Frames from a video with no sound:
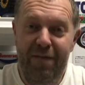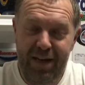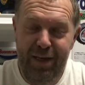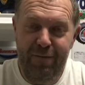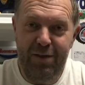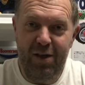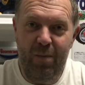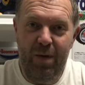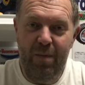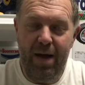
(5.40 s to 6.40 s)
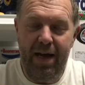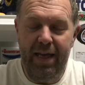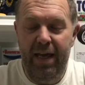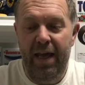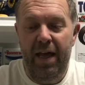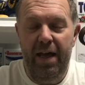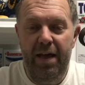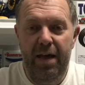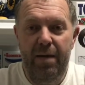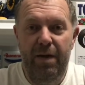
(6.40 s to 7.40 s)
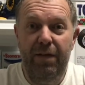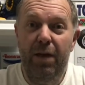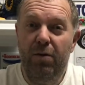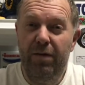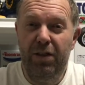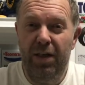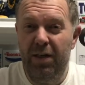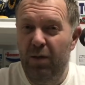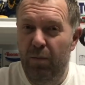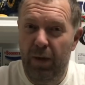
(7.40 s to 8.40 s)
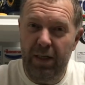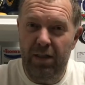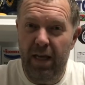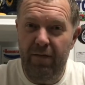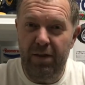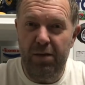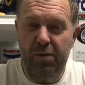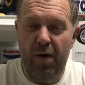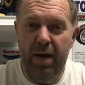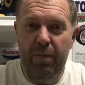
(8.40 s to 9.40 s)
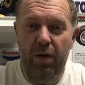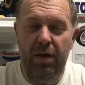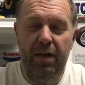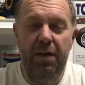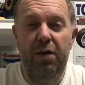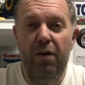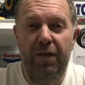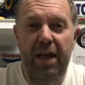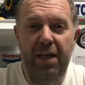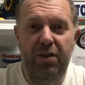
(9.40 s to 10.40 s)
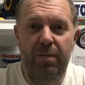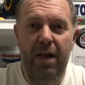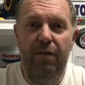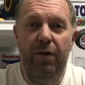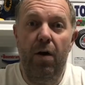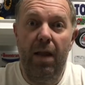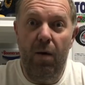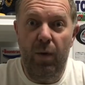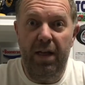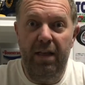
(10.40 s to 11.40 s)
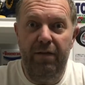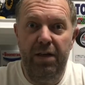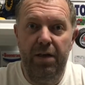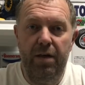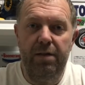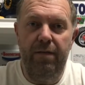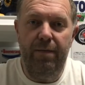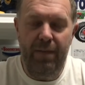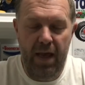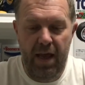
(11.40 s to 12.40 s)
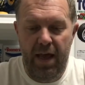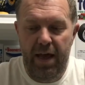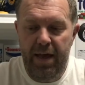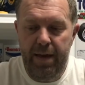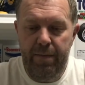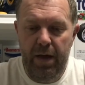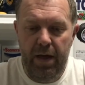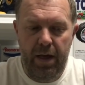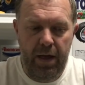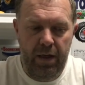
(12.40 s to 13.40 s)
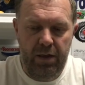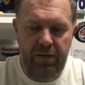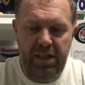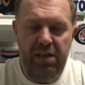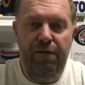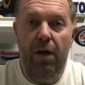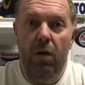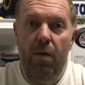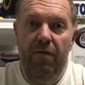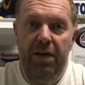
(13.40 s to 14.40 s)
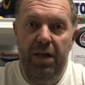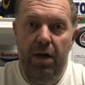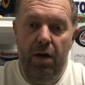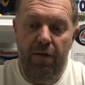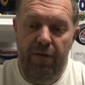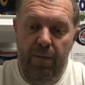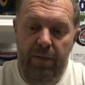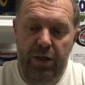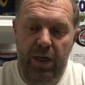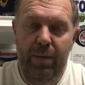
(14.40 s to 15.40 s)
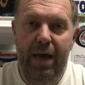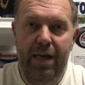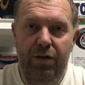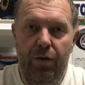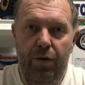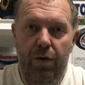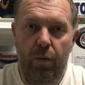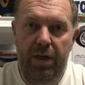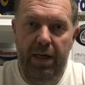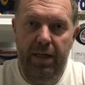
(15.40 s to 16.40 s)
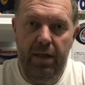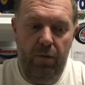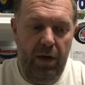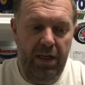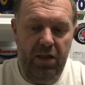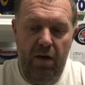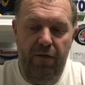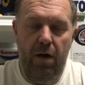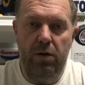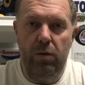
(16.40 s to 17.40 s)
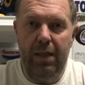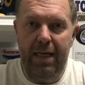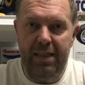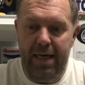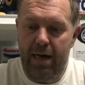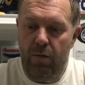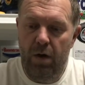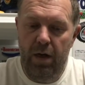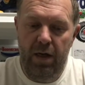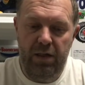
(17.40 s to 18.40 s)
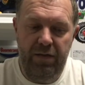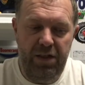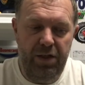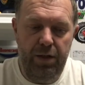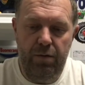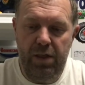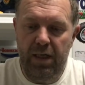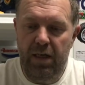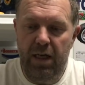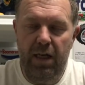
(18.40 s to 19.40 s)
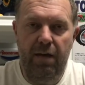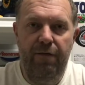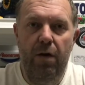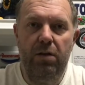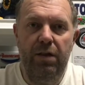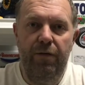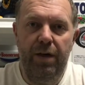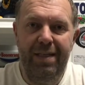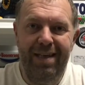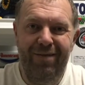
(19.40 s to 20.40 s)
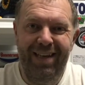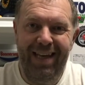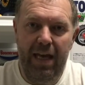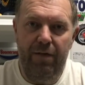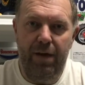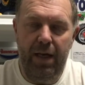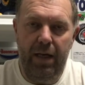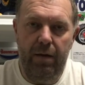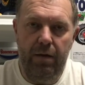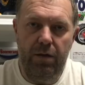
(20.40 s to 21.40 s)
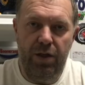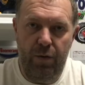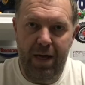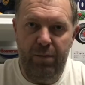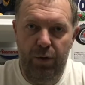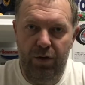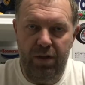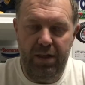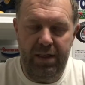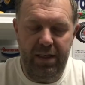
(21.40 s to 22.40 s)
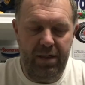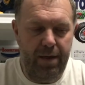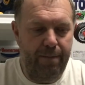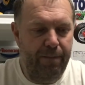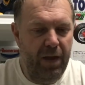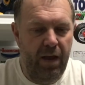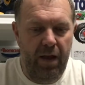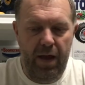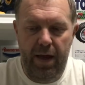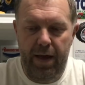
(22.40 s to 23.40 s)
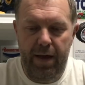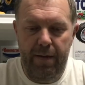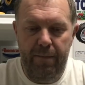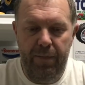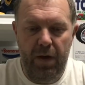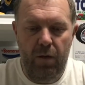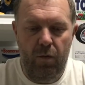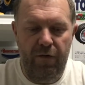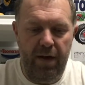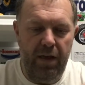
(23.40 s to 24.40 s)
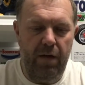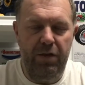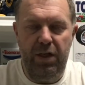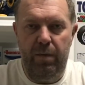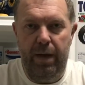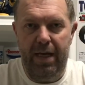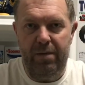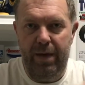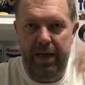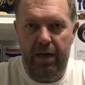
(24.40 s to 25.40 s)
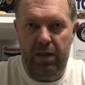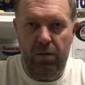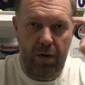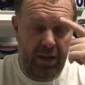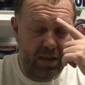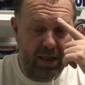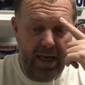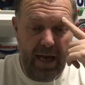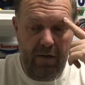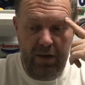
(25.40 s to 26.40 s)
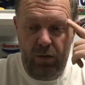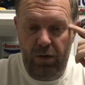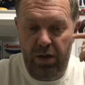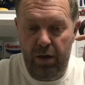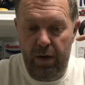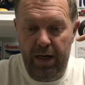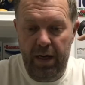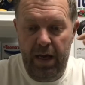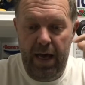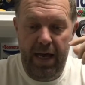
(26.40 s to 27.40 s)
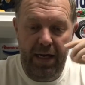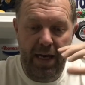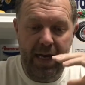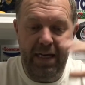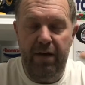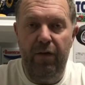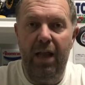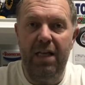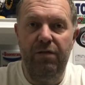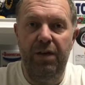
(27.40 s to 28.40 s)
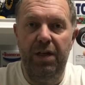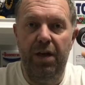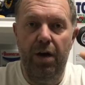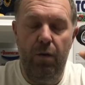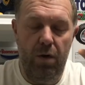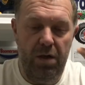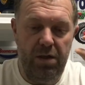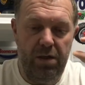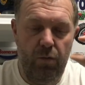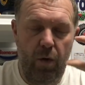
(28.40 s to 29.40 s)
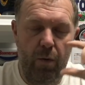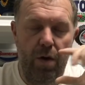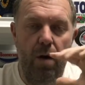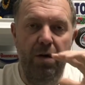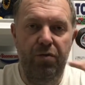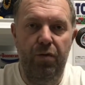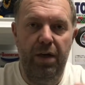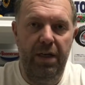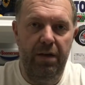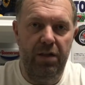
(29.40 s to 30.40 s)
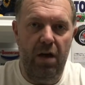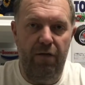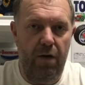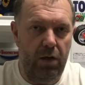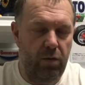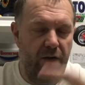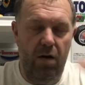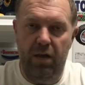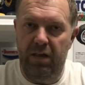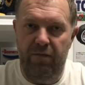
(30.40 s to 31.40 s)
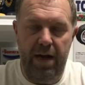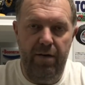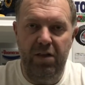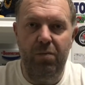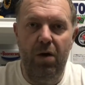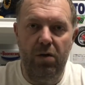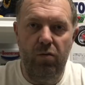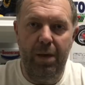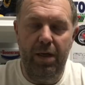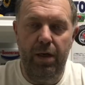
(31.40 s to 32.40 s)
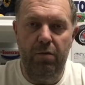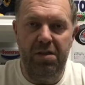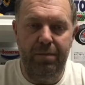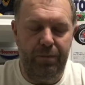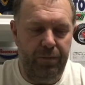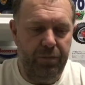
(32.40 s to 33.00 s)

thank you for stopping by. If you're new to this channel, please hit the subscribe button and the notification bell for all our weekly videos. So this is a follow-on video from the GPS run we did when the Top Force was last out. So this is using the 4370 kV 2S brushless system. We finally got the GPS meter because I wanted to see how this was doing. And the idea of the last video was we were always running the Top Force with all the various motors we've been using